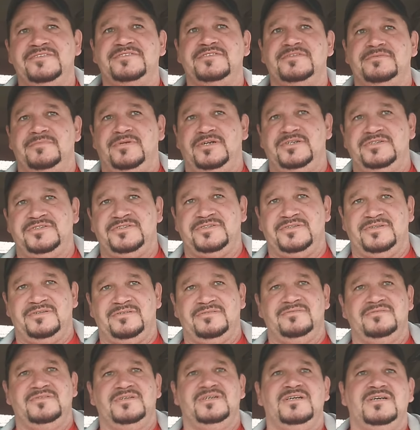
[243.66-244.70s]
too much, so
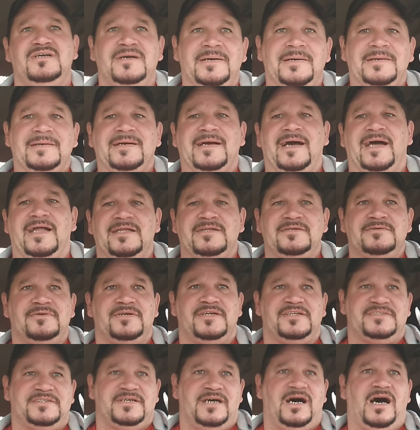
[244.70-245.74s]
kind of do
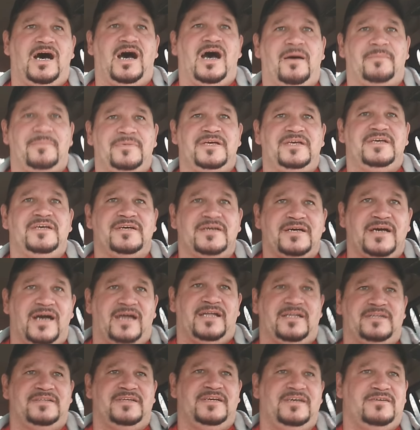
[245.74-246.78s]
it as a hobby
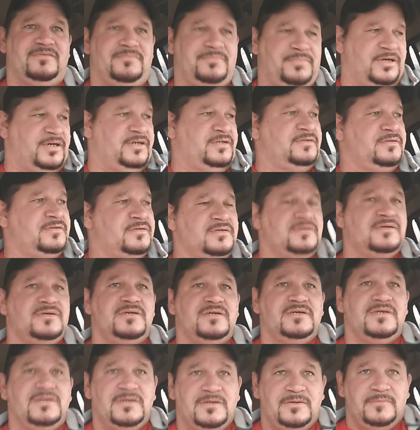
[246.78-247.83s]
kind of deal. But
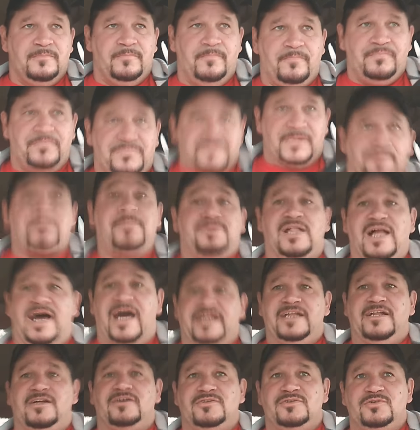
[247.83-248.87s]

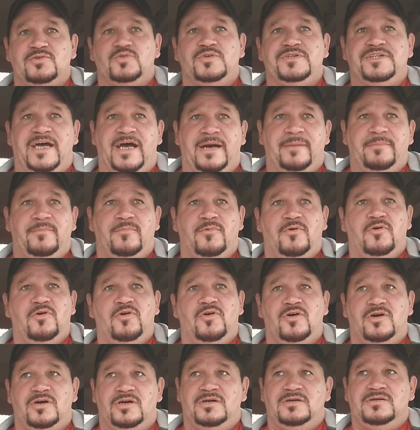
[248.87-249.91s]
planning on doing that
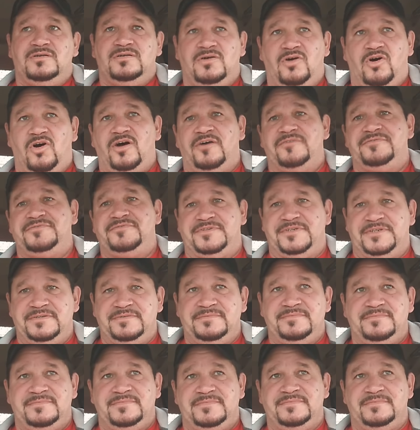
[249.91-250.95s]
more often
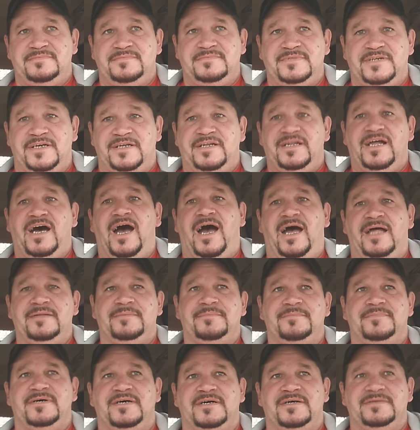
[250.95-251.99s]
than not.
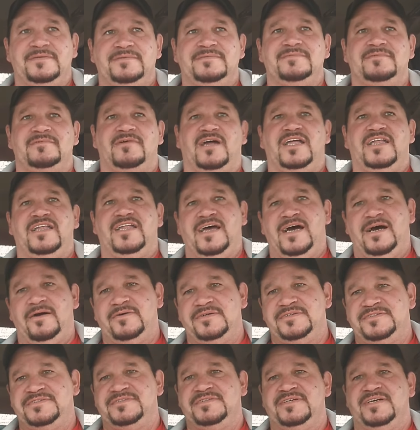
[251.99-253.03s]
But right now,
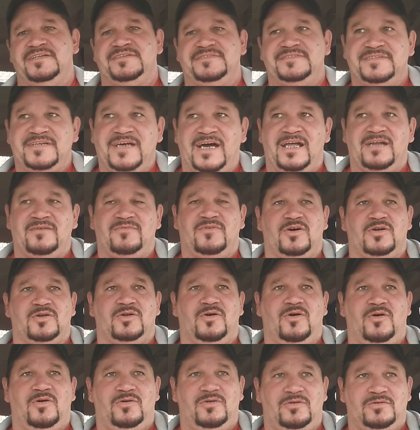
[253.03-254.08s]
it's it's kind of on
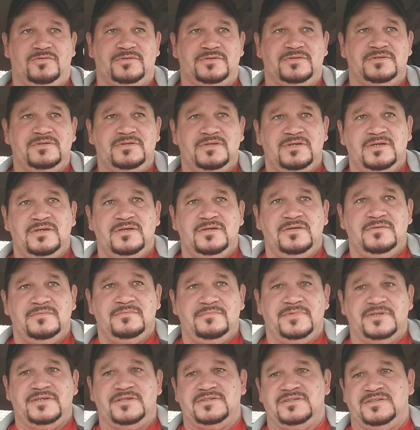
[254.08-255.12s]

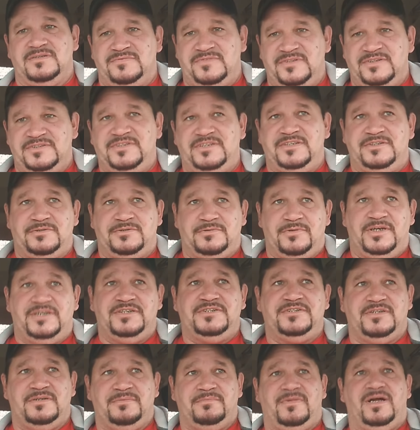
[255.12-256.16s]
hold because of the
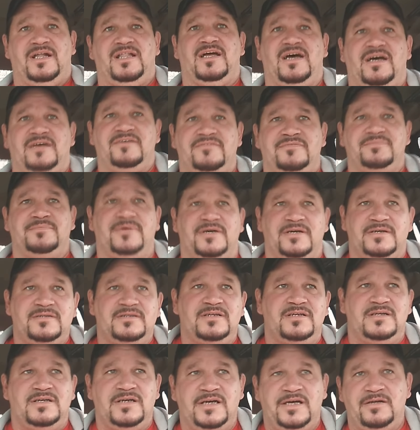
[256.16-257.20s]
situation in my life,
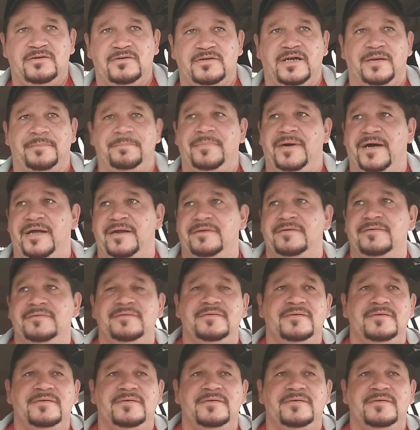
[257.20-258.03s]
but it'll get better.